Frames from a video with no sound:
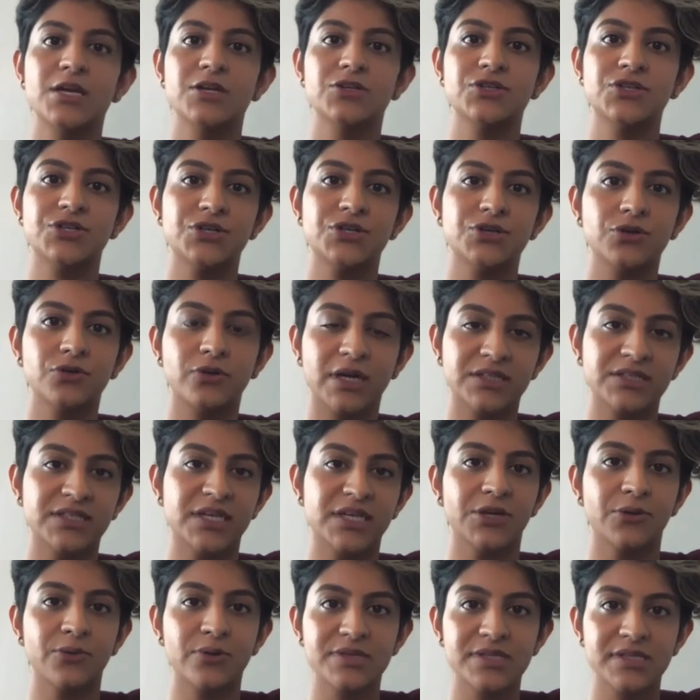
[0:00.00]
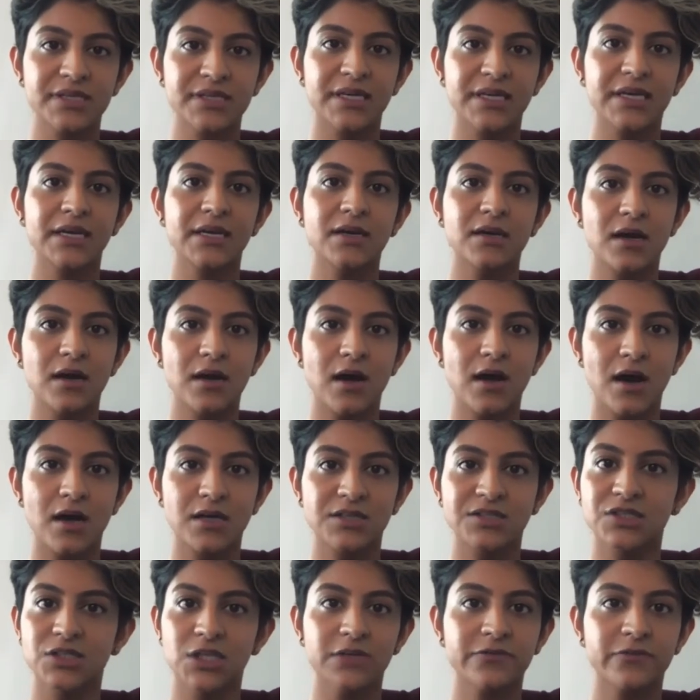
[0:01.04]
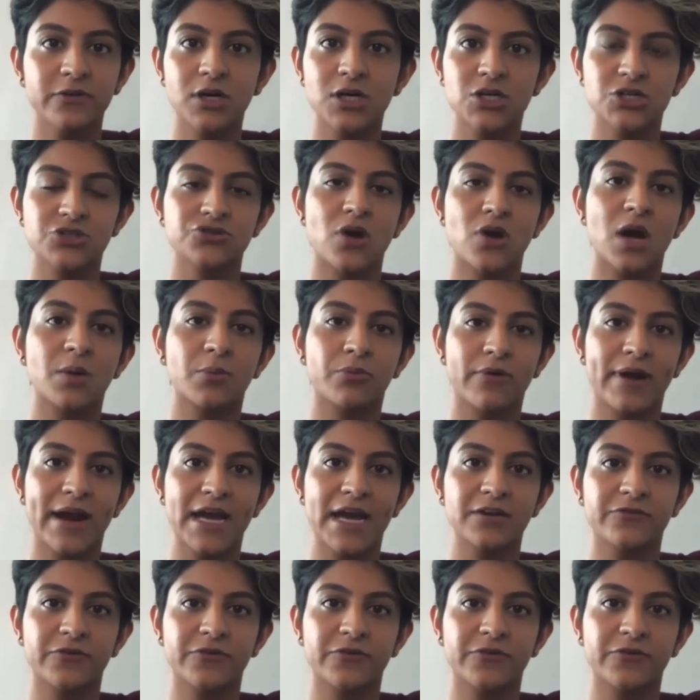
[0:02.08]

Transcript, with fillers: to continuously uh, deliver a strong brand